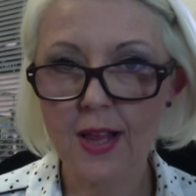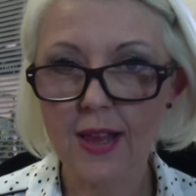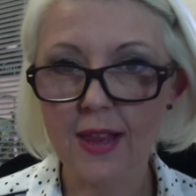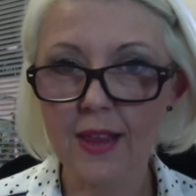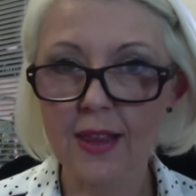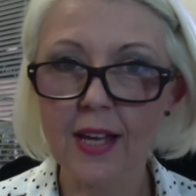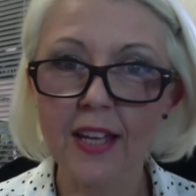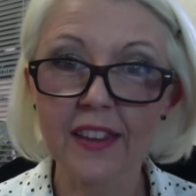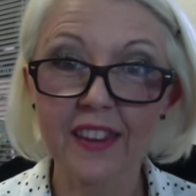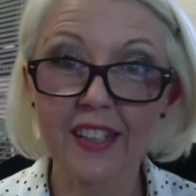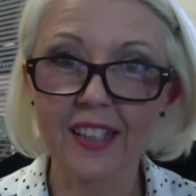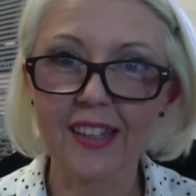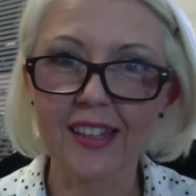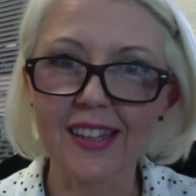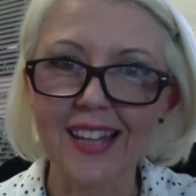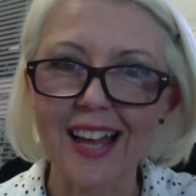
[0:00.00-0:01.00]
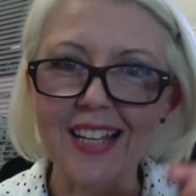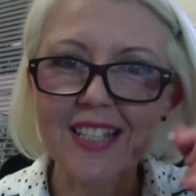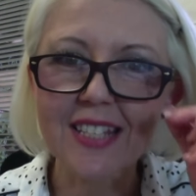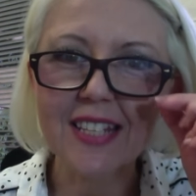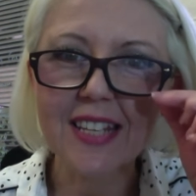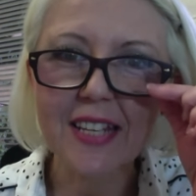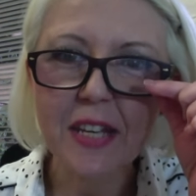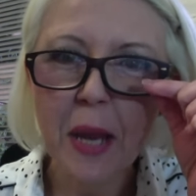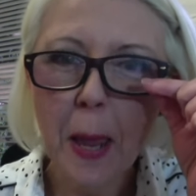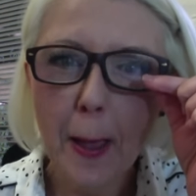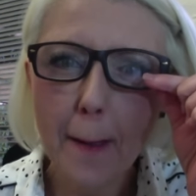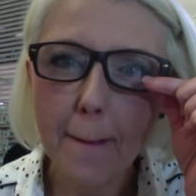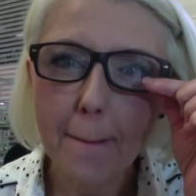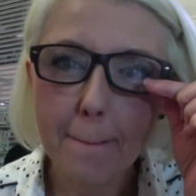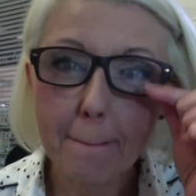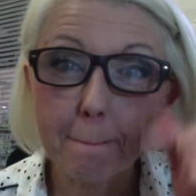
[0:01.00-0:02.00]
Let the lesson
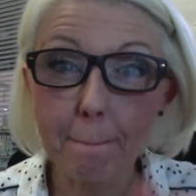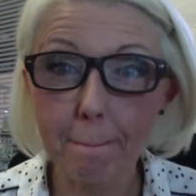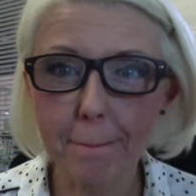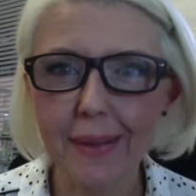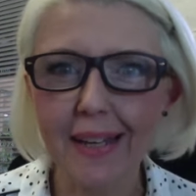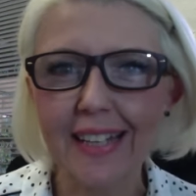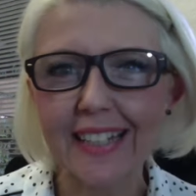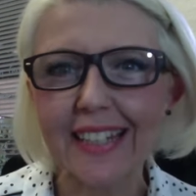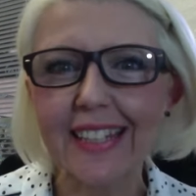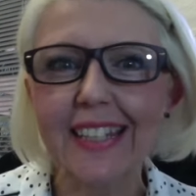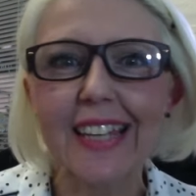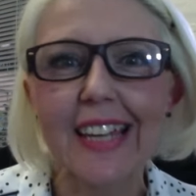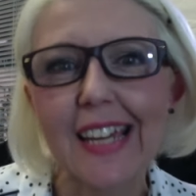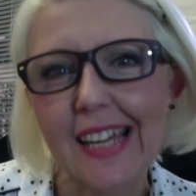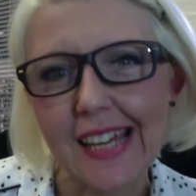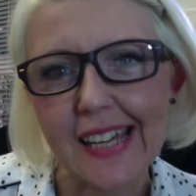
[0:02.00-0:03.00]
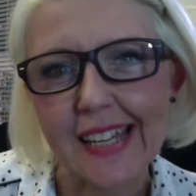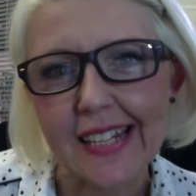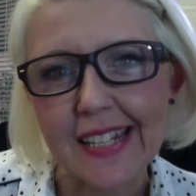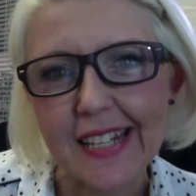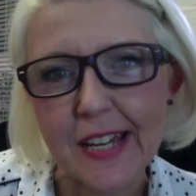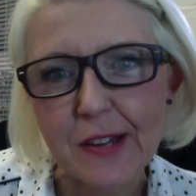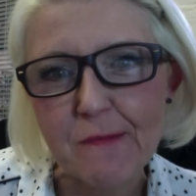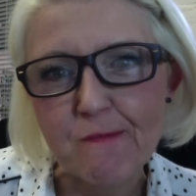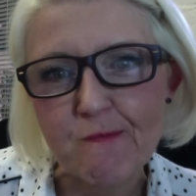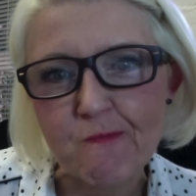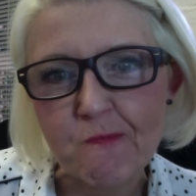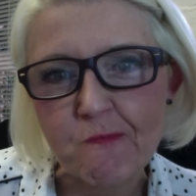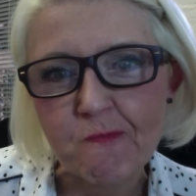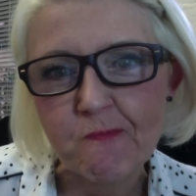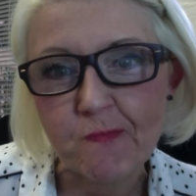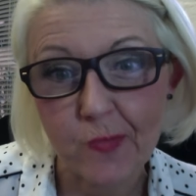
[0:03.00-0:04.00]
begin.
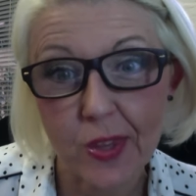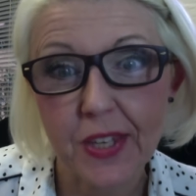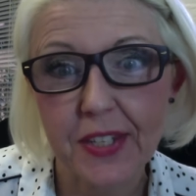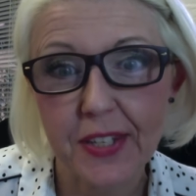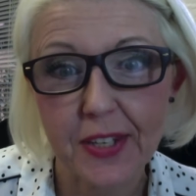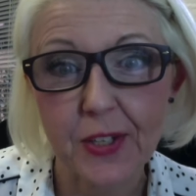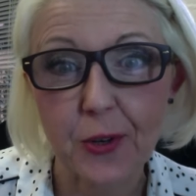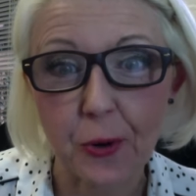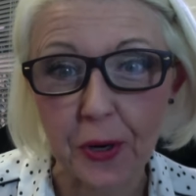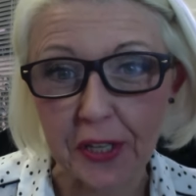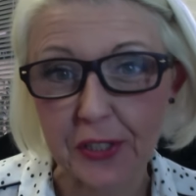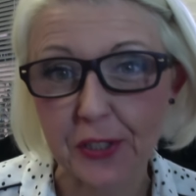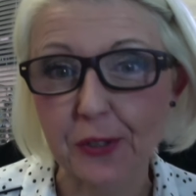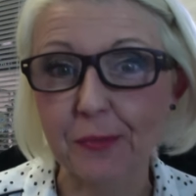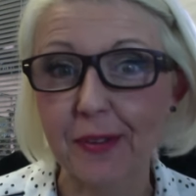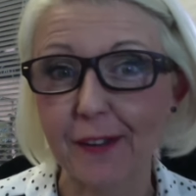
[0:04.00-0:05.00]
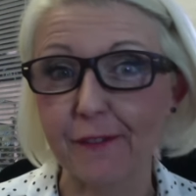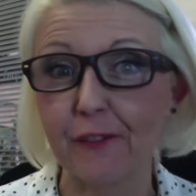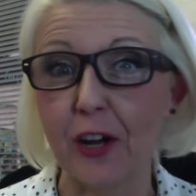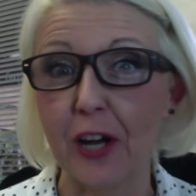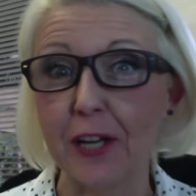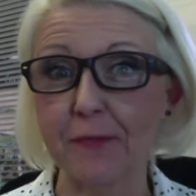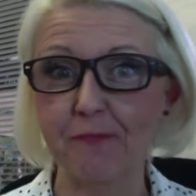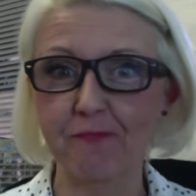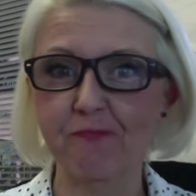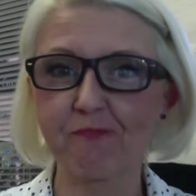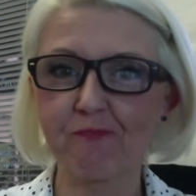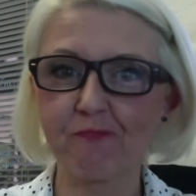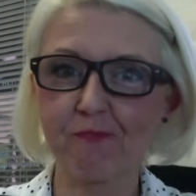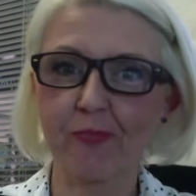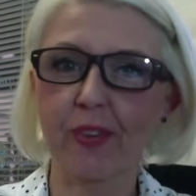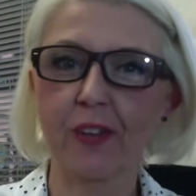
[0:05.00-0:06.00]
This is going to be fun
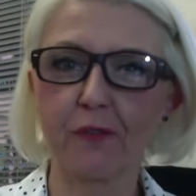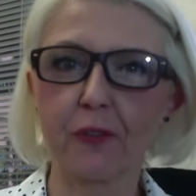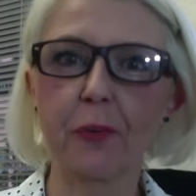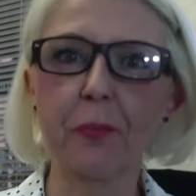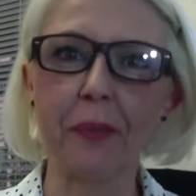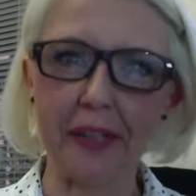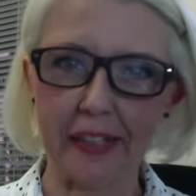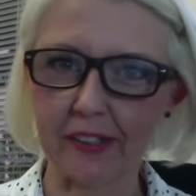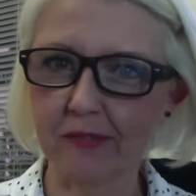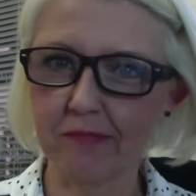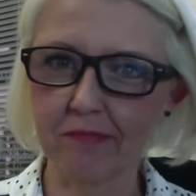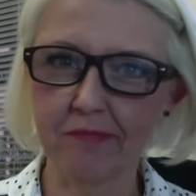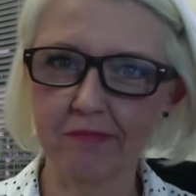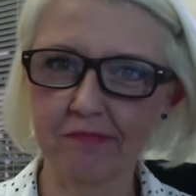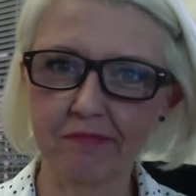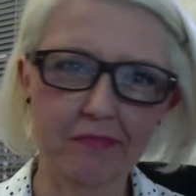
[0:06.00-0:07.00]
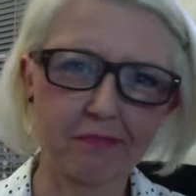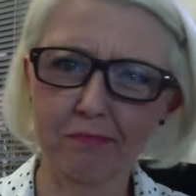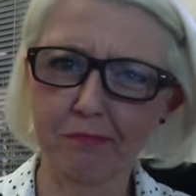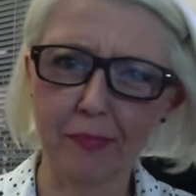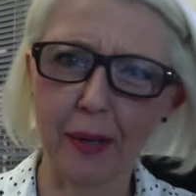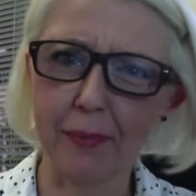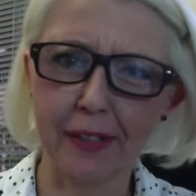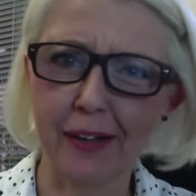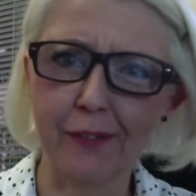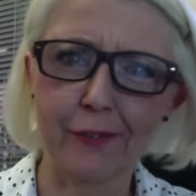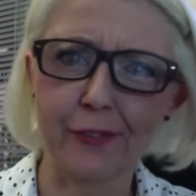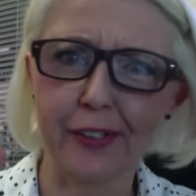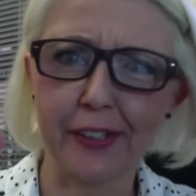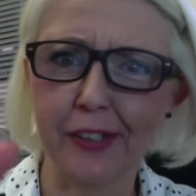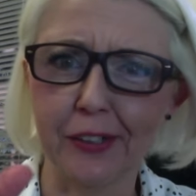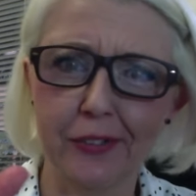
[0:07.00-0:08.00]
for me. Maybe not
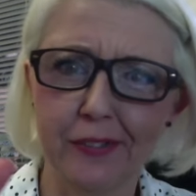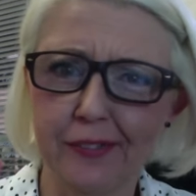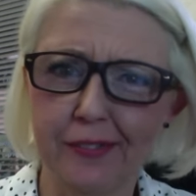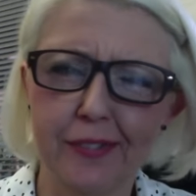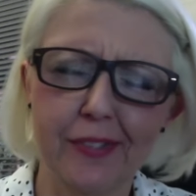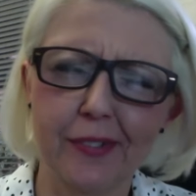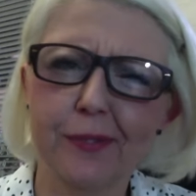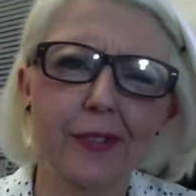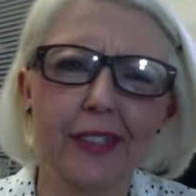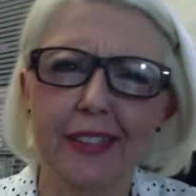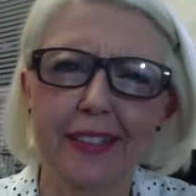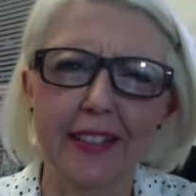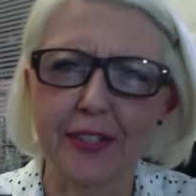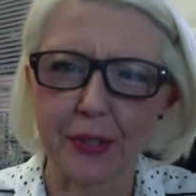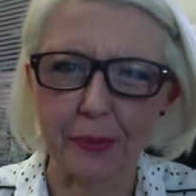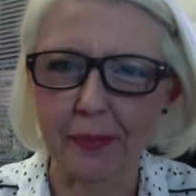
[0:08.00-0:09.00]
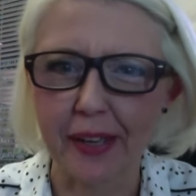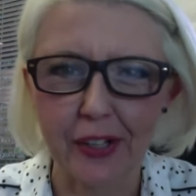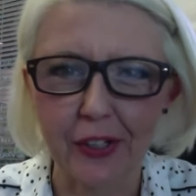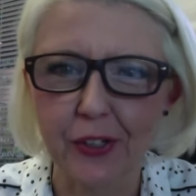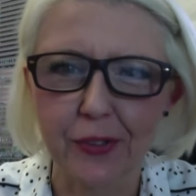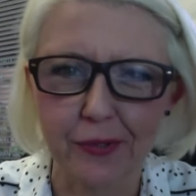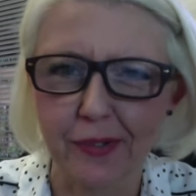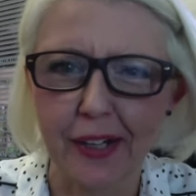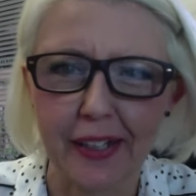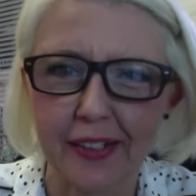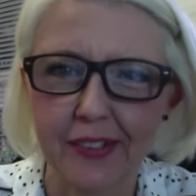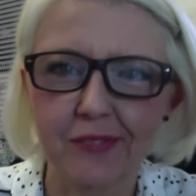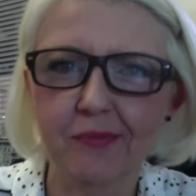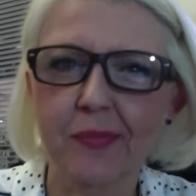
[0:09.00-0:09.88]
for you. It really doesn't matter, right?